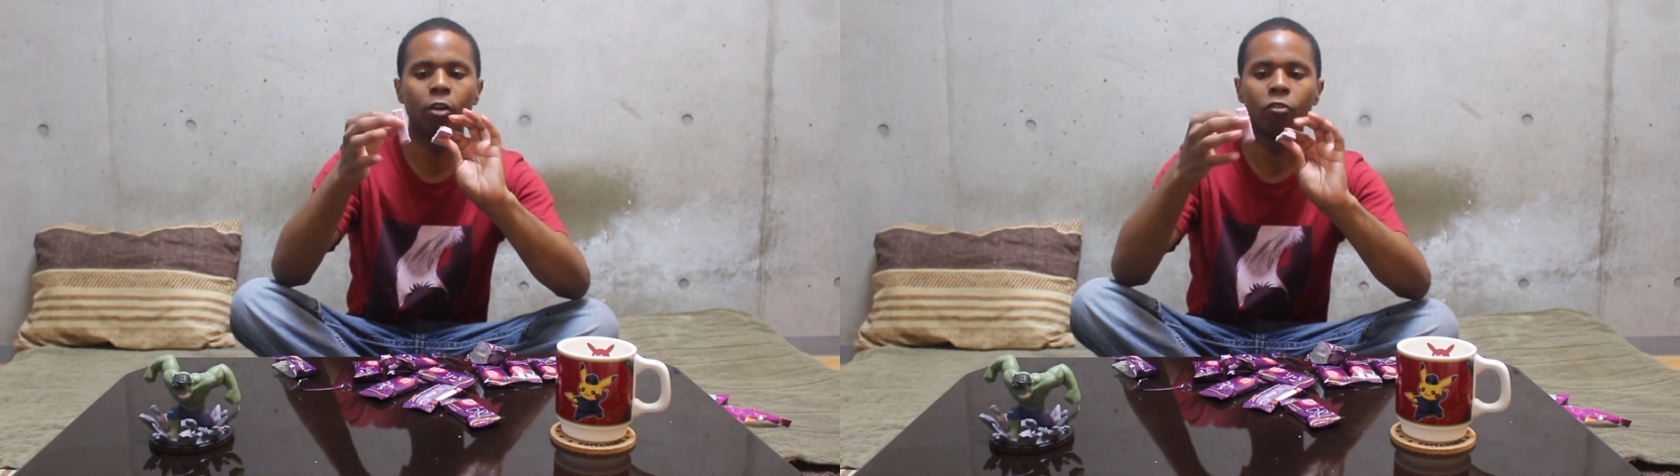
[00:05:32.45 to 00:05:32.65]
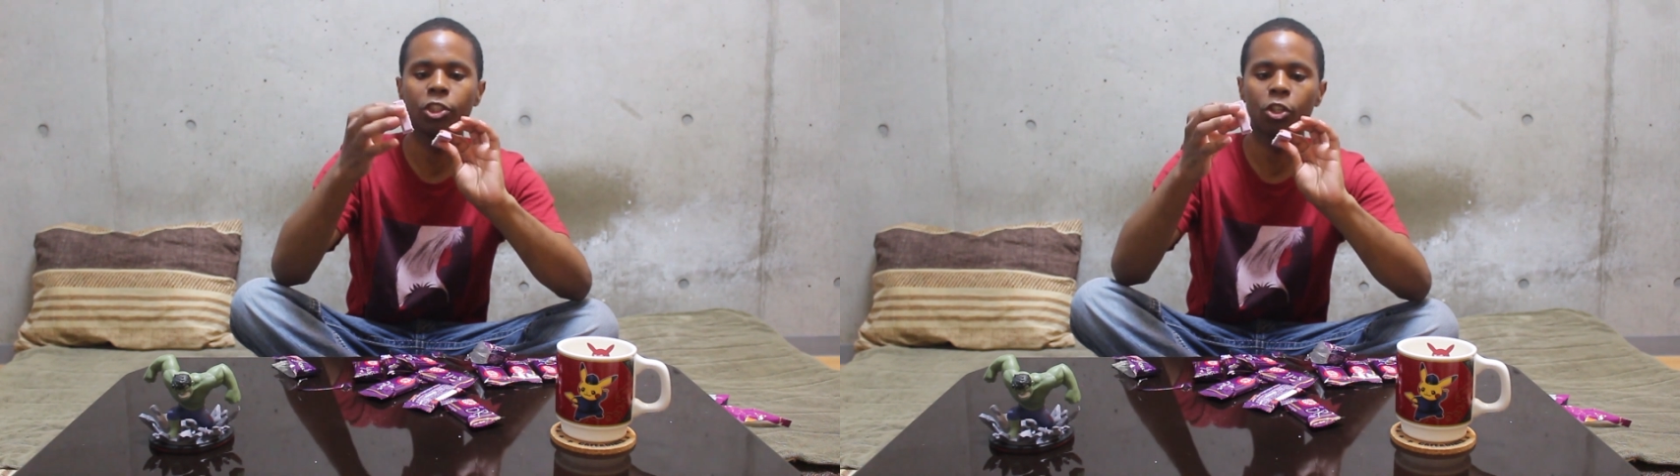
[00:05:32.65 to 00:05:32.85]

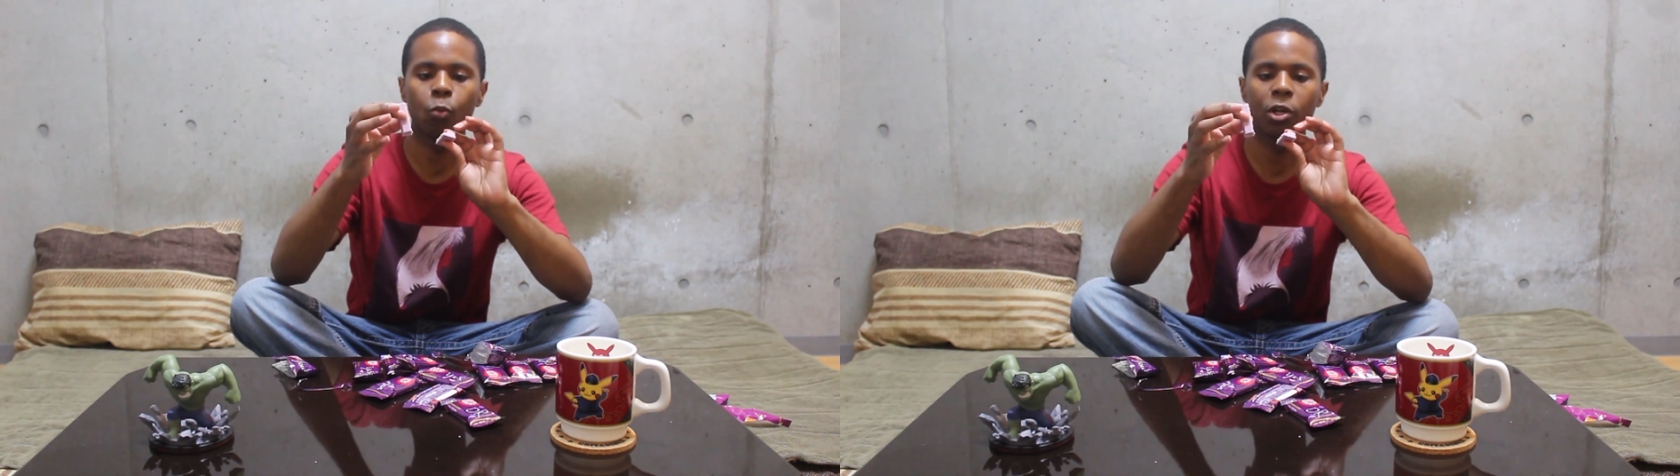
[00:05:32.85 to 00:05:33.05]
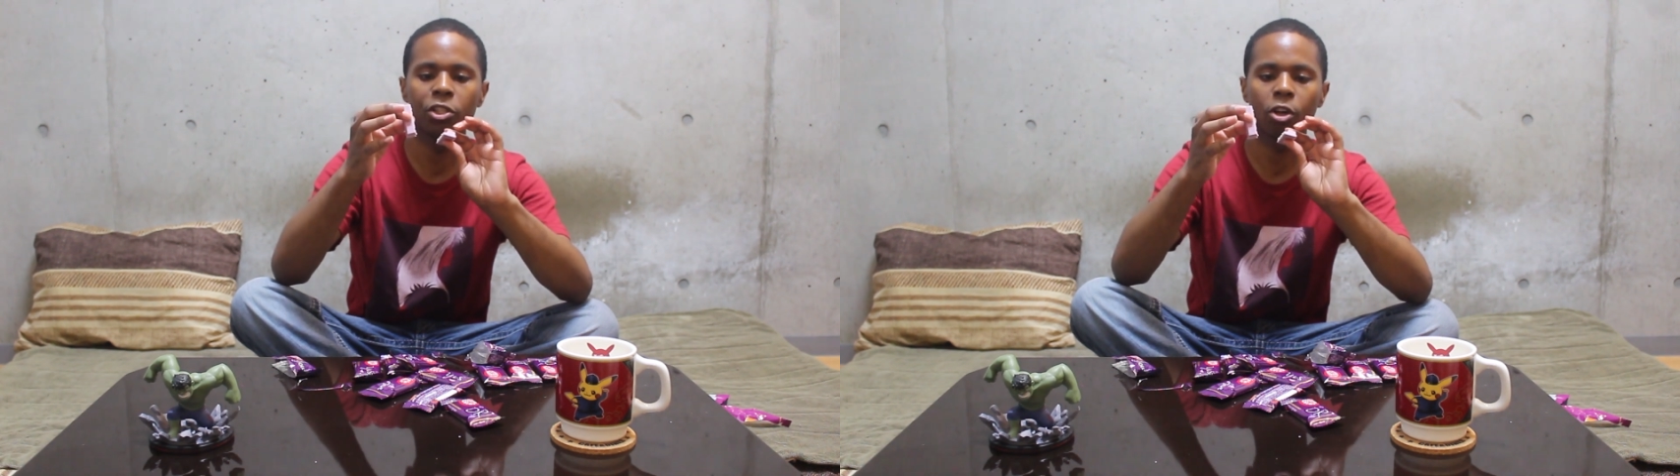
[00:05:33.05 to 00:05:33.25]
original
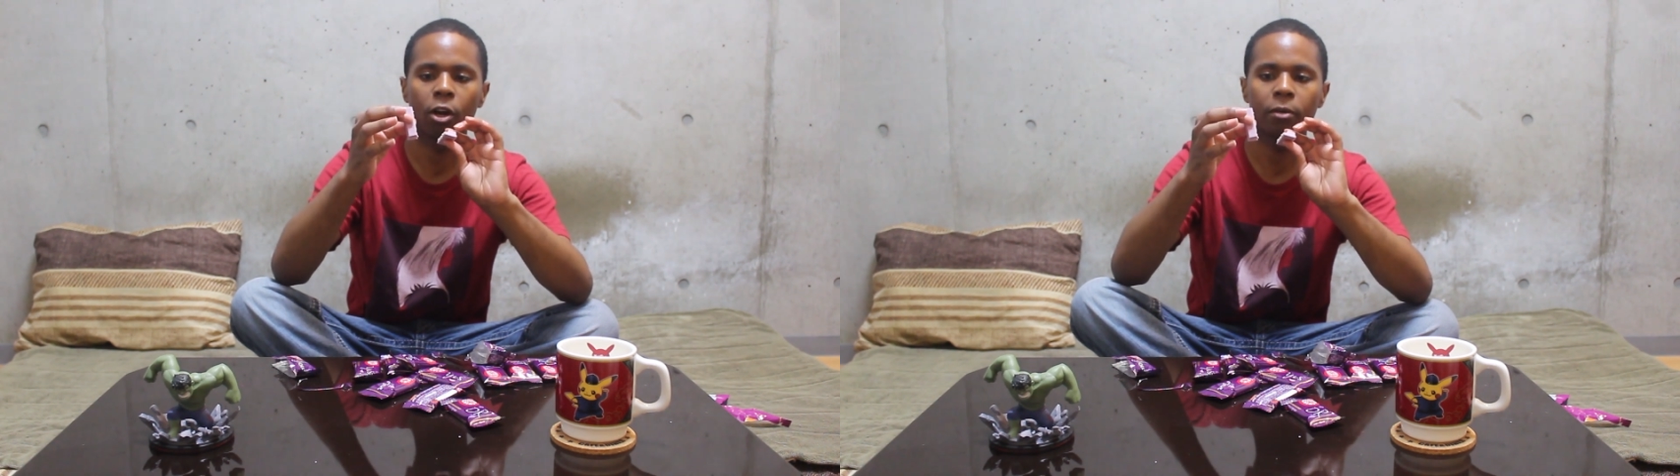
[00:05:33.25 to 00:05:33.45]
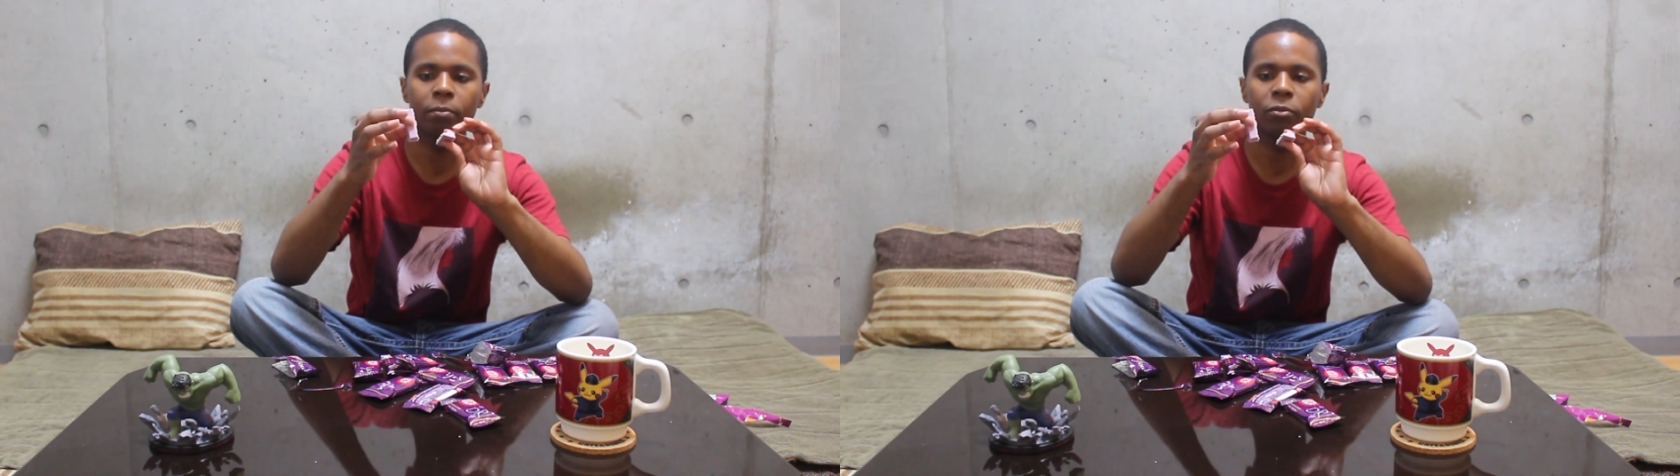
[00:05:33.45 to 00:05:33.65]
ones
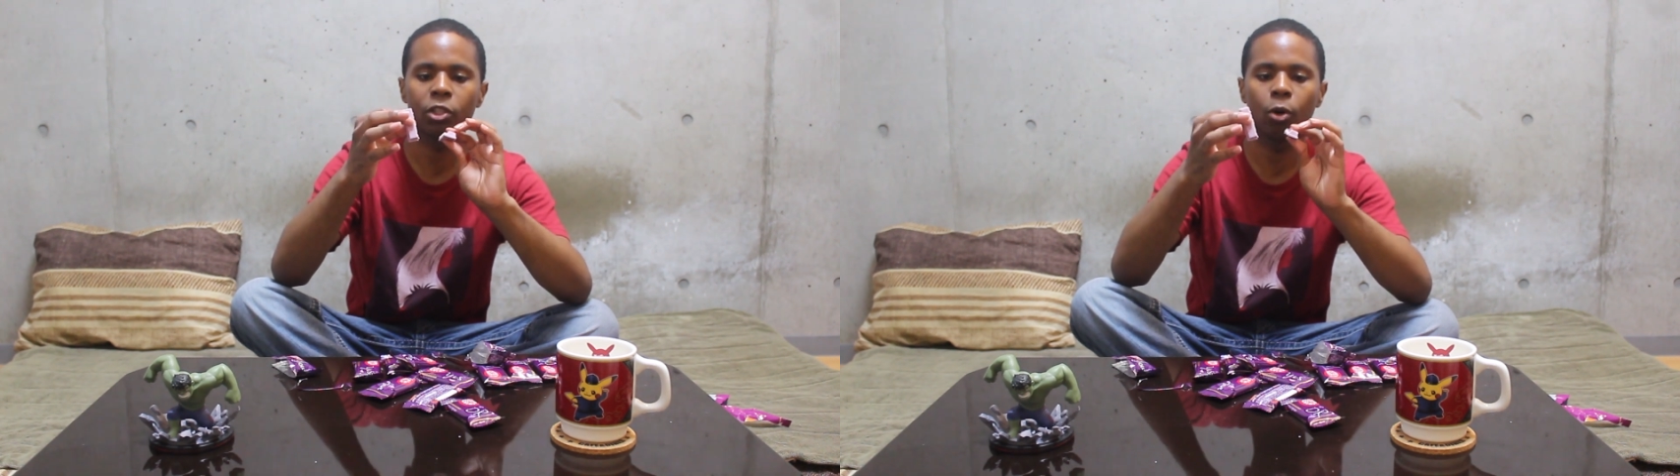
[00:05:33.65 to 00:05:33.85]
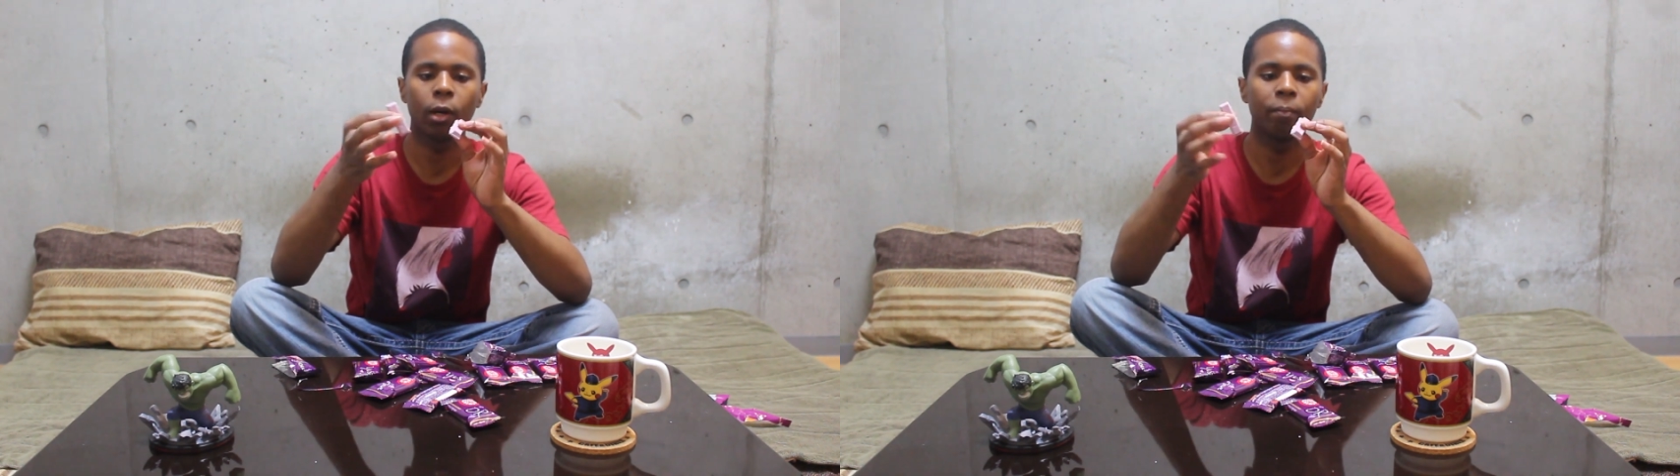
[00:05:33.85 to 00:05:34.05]
are,
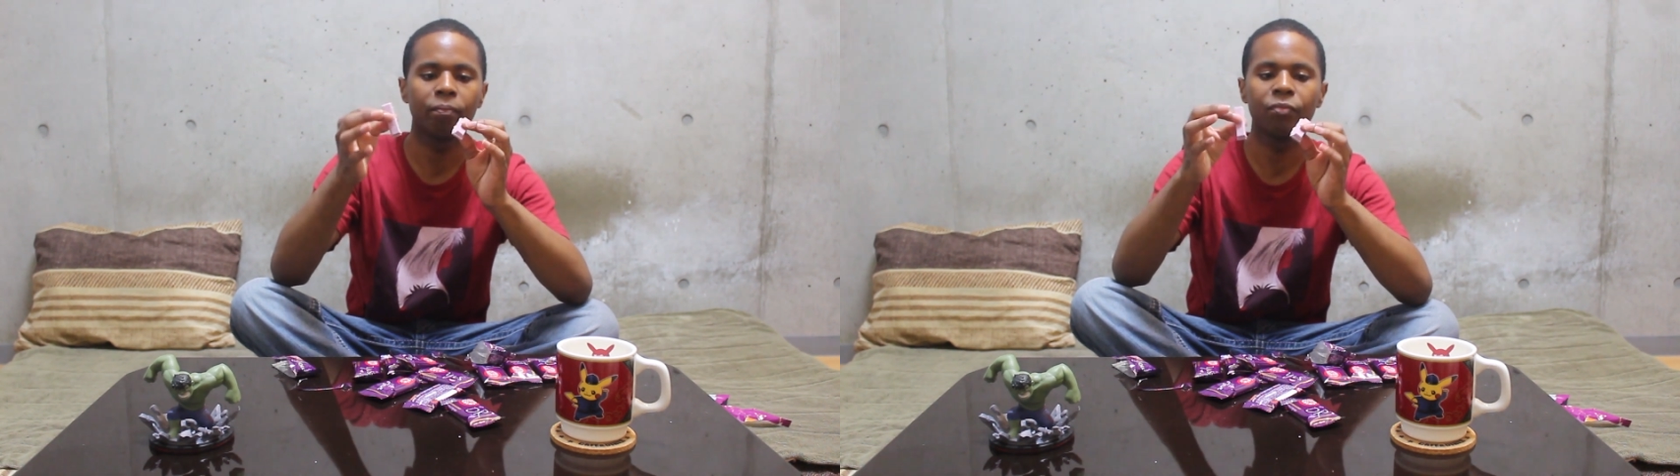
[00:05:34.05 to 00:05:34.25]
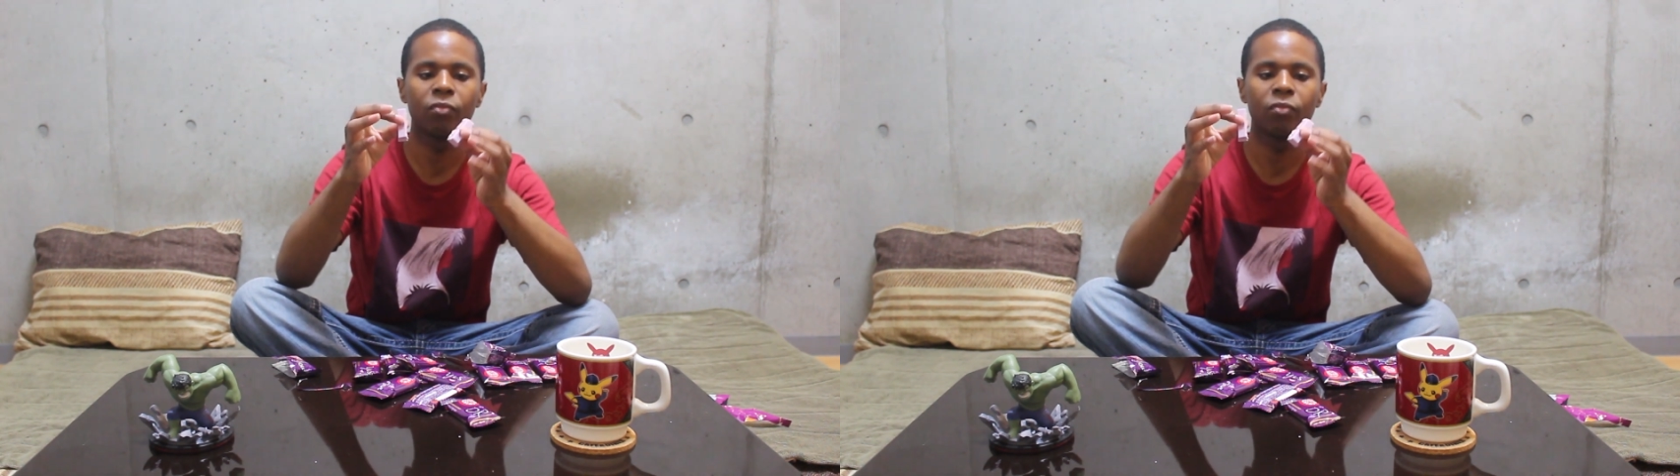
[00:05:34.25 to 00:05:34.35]
so um,